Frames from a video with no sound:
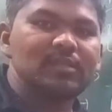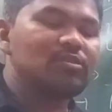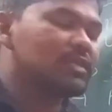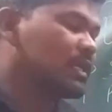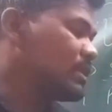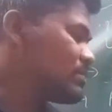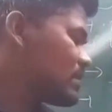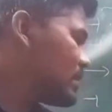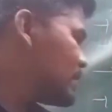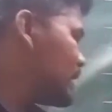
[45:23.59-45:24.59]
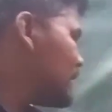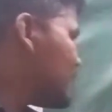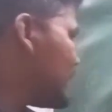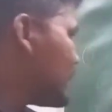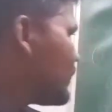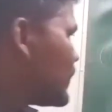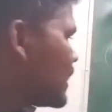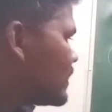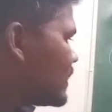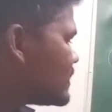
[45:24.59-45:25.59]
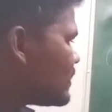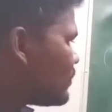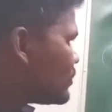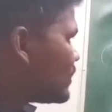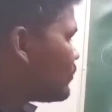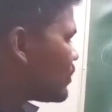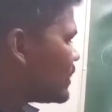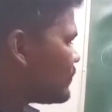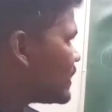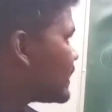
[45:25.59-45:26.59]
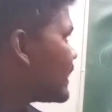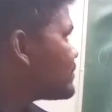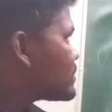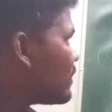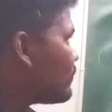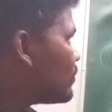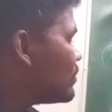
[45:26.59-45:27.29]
That is about the 4 different types of